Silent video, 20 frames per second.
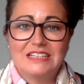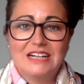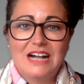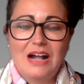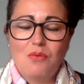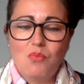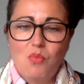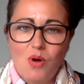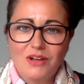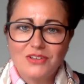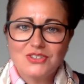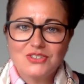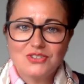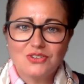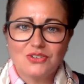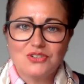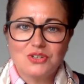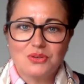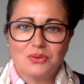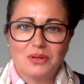And whilst
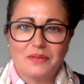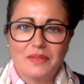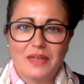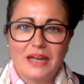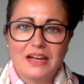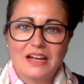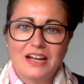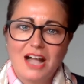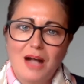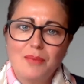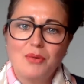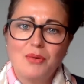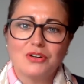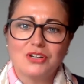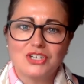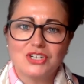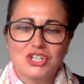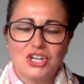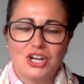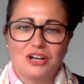you're doing that, come on
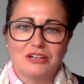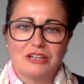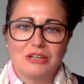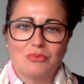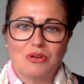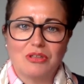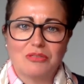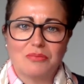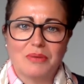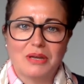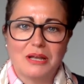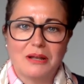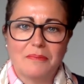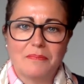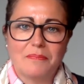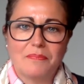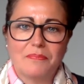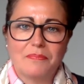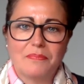a journey with me.